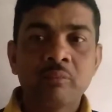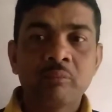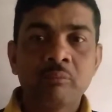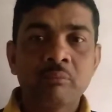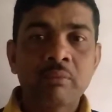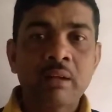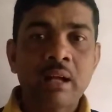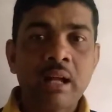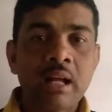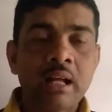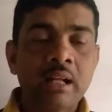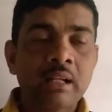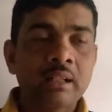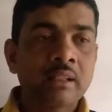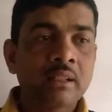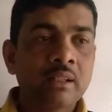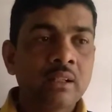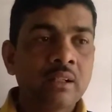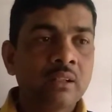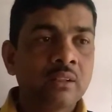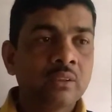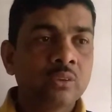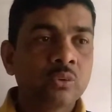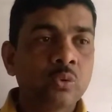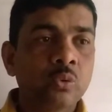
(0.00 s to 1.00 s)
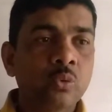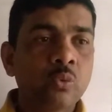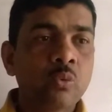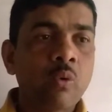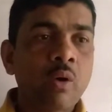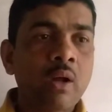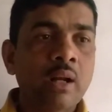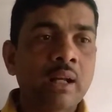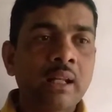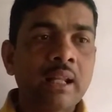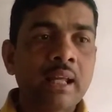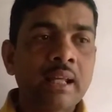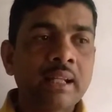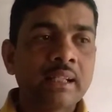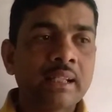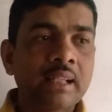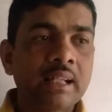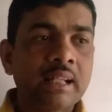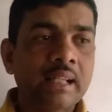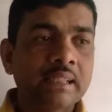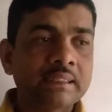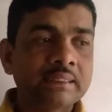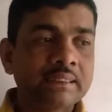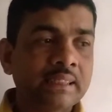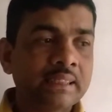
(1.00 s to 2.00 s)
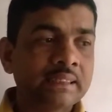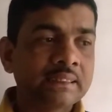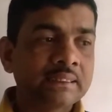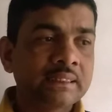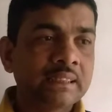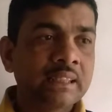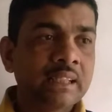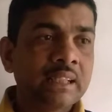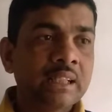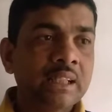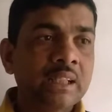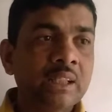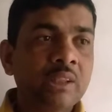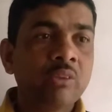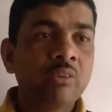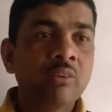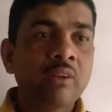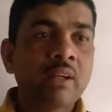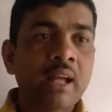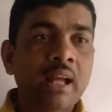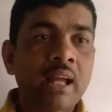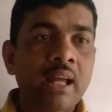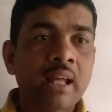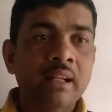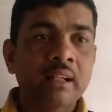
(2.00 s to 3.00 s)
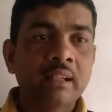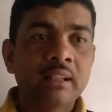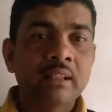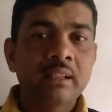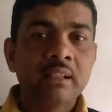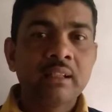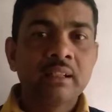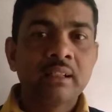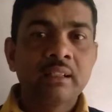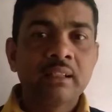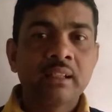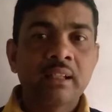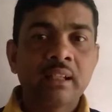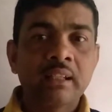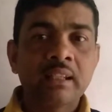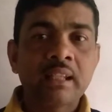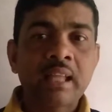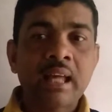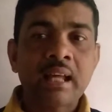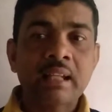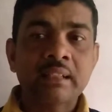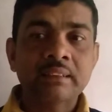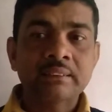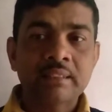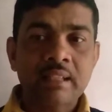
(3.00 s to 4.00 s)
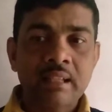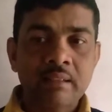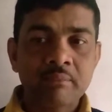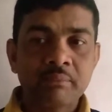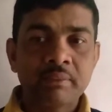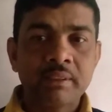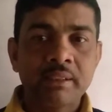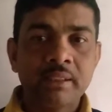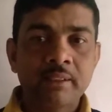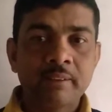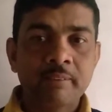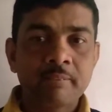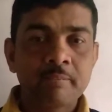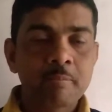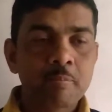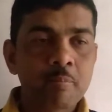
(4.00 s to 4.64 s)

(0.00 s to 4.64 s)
but through online classes, you can learn something.